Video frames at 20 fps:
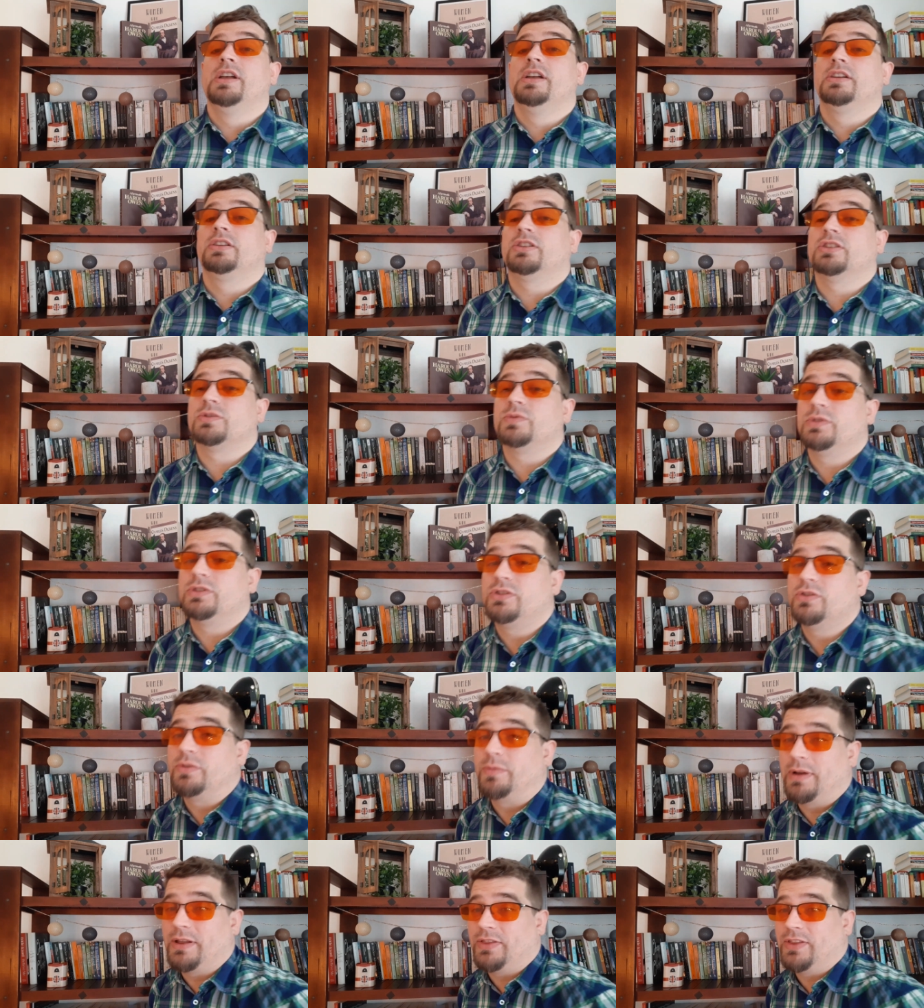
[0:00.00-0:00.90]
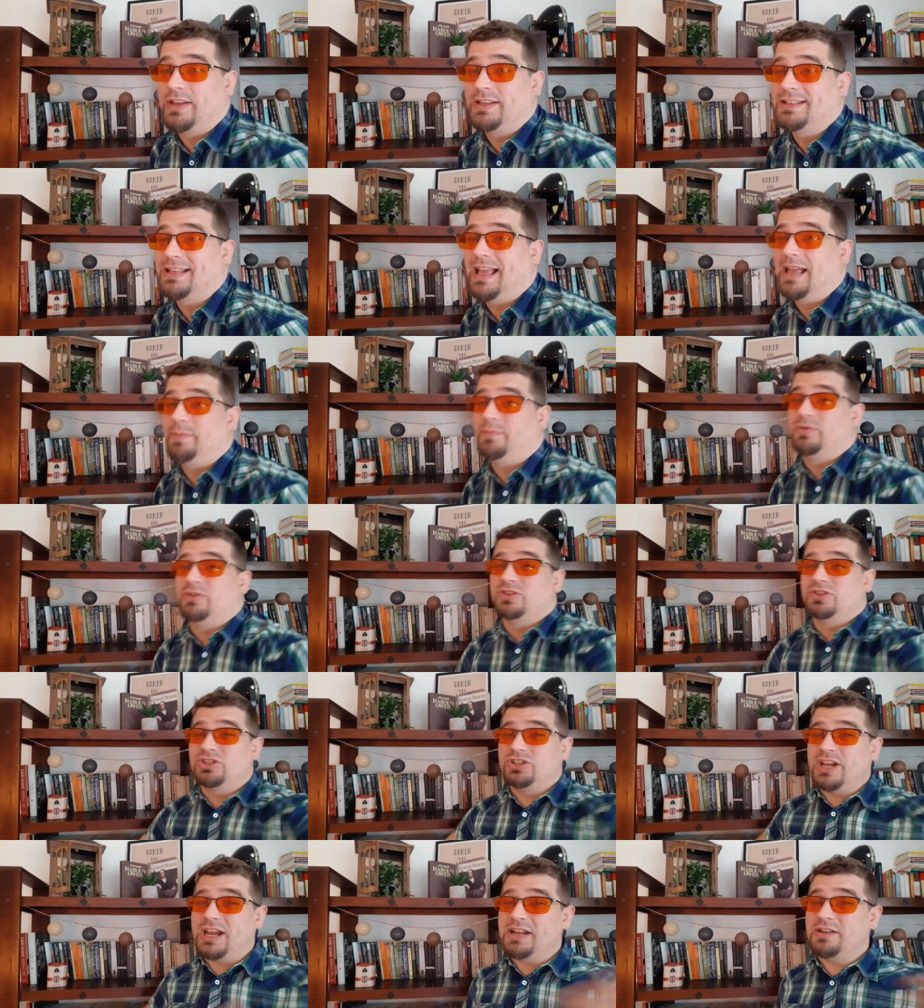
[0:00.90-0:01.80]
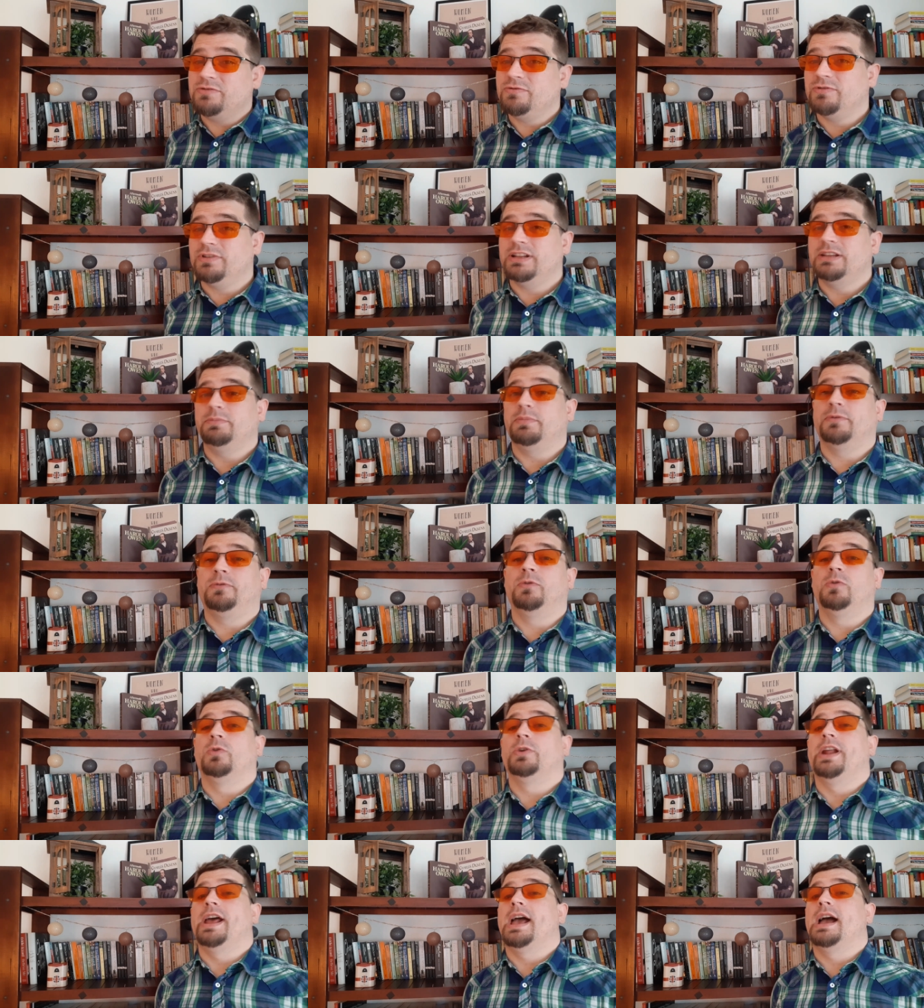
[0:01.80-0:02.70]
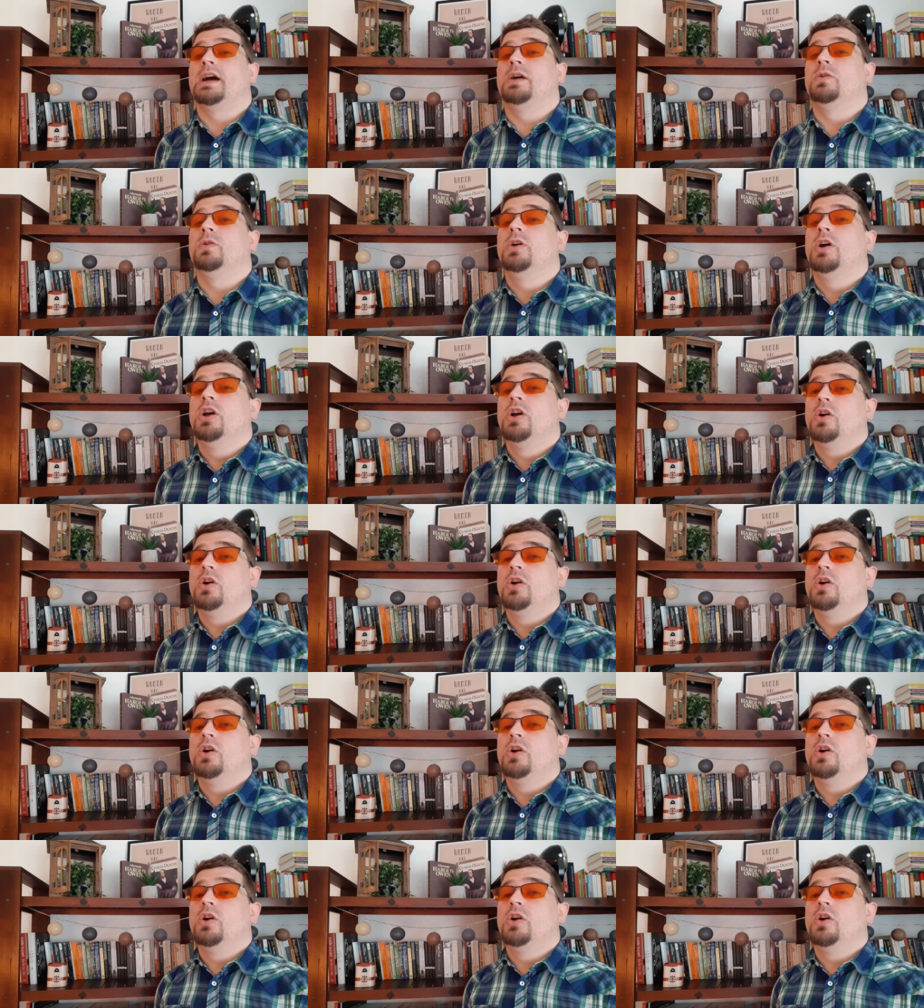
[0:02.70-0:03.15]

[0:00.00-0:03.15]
Because we're talking about things that happened generally before now,